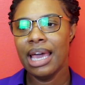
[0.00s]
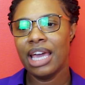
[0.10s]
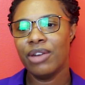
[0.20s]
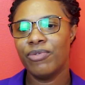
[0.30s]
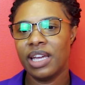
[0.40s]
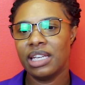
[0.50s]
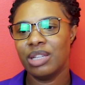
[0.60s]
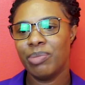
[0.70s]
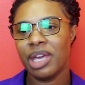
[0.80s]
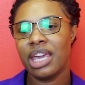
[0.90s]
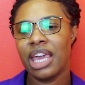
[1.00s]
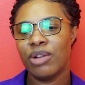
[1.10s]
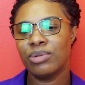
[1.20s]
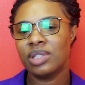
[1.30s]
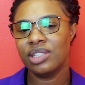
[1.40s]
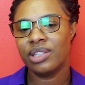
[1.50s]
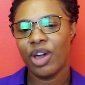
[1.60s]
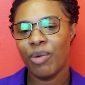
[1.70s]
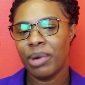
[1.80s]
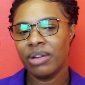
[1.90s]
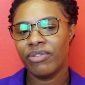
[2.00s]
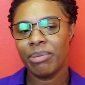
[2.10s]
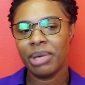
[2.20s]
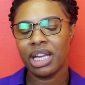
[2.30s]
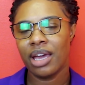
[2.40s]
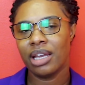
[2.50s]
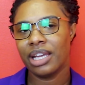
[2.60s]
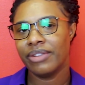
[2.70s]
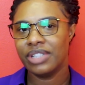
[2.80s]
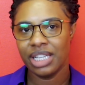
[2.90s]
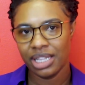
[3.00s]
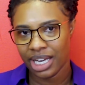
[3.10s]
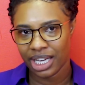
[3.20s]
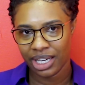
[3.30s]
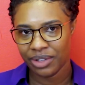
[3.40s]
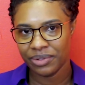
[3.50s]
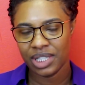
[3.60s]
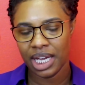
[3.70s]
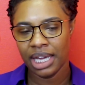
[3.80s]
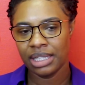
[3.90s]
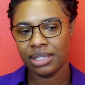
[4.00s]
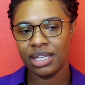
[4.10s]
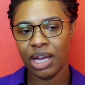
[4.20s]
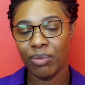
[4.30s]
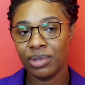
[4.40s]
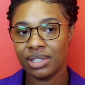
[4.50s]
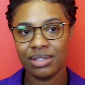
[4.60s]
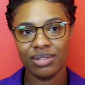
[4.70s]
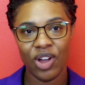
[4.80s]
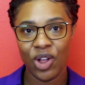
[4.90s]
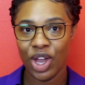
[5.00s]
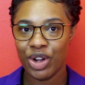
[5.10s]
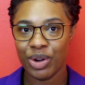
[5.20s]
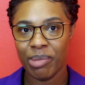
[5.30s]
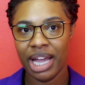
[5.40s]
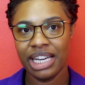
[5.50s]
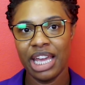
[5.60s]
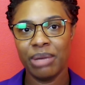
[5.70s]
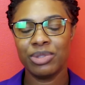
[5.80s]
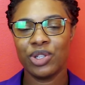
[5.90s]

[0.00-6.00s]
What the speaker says: And finally, the bank accounts, he took out money from it and kind of left it in the negatives. And that was all under my name.